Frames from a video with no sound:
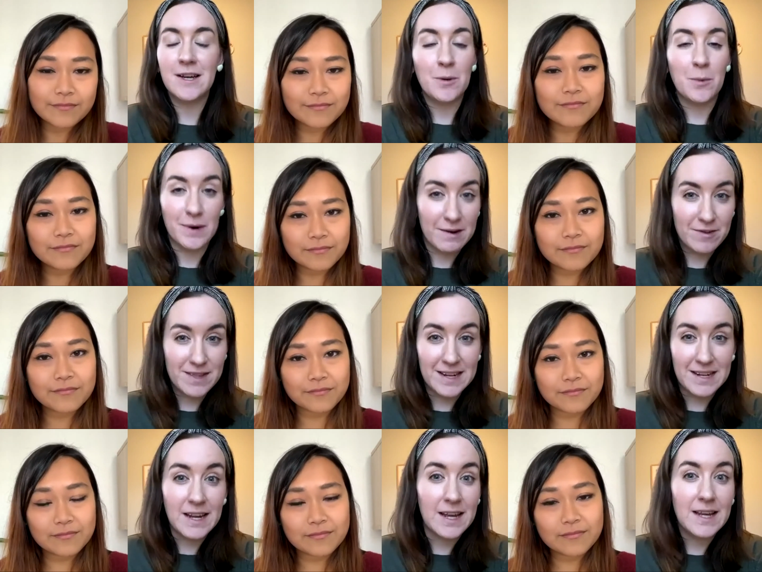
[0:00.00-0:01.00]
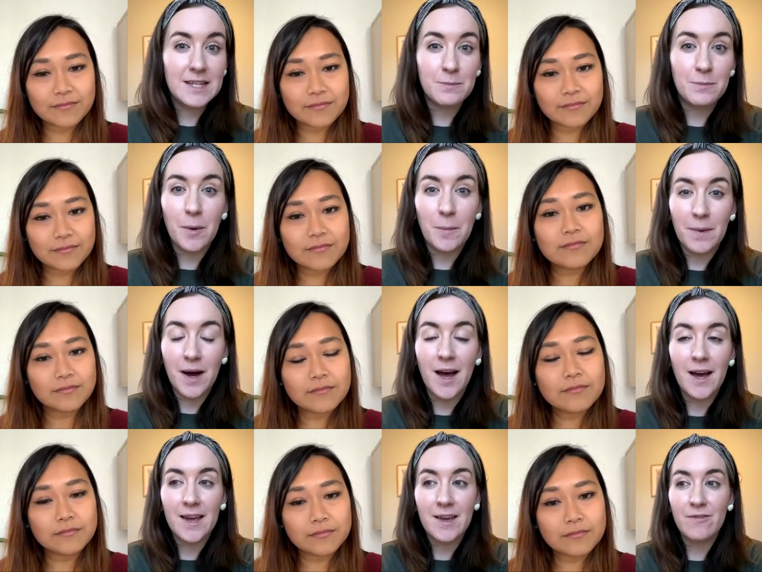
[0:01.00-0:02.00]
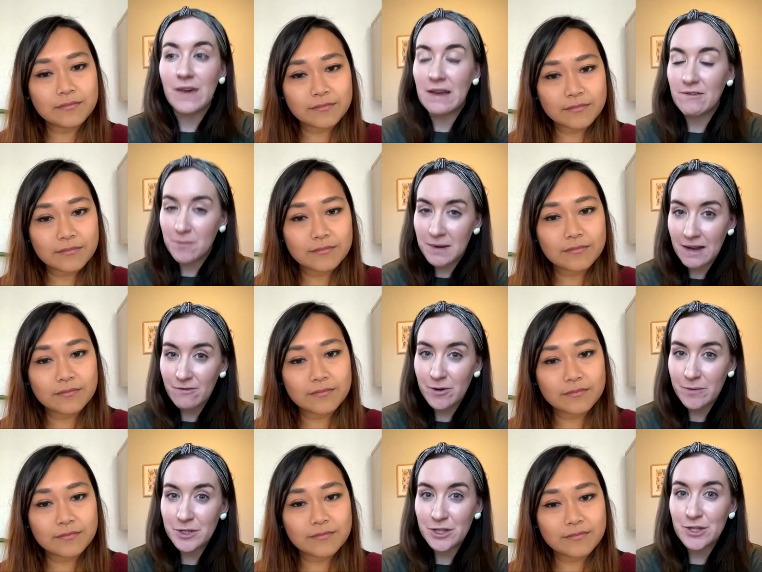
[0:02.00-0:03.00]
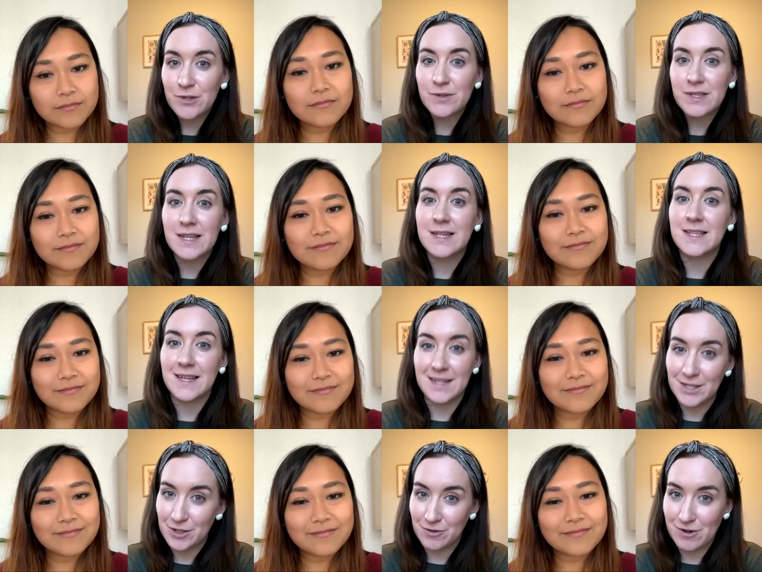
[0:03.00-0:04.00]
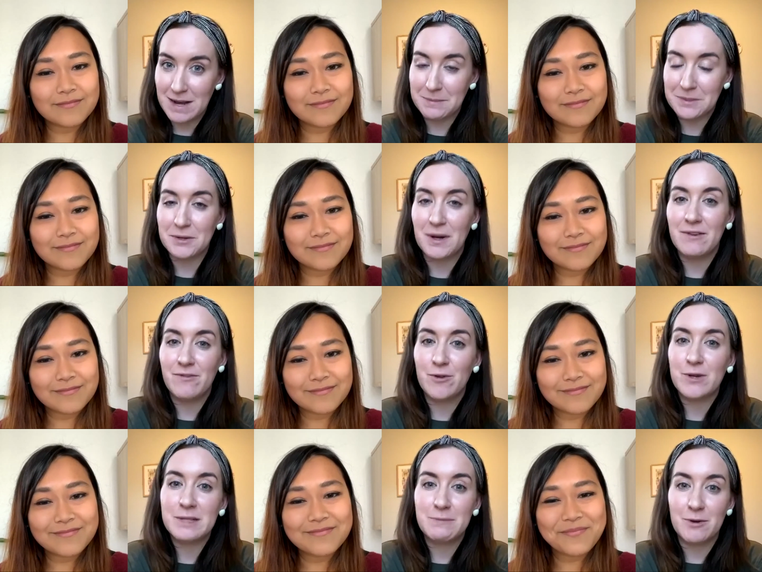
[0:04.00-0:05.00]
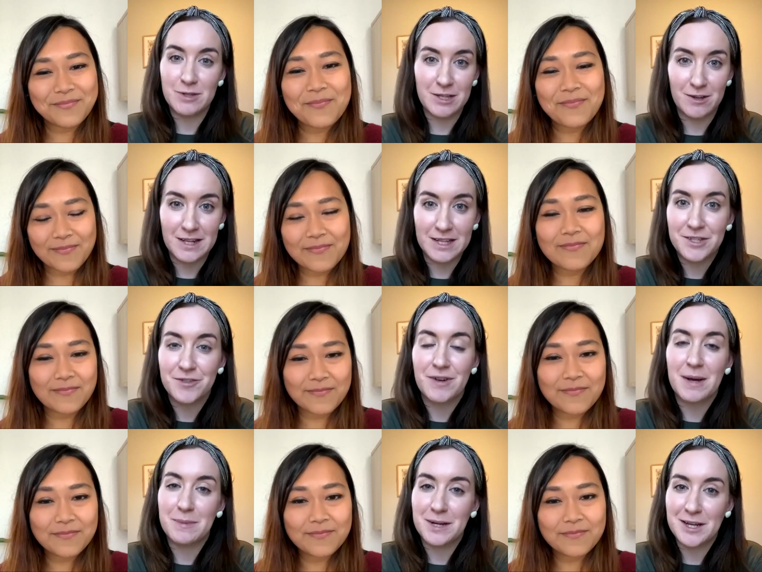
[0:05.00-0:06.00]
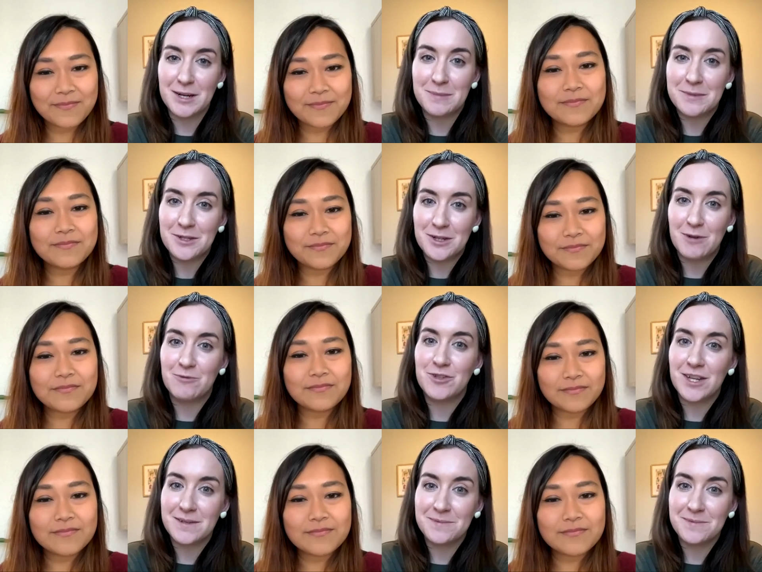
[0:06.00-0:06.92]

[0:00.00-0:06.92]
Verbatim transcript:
Speaker 1: whatever they need. But my favorite platform to use is Instagram, so I focus mostly on Instagram when it comes to coaching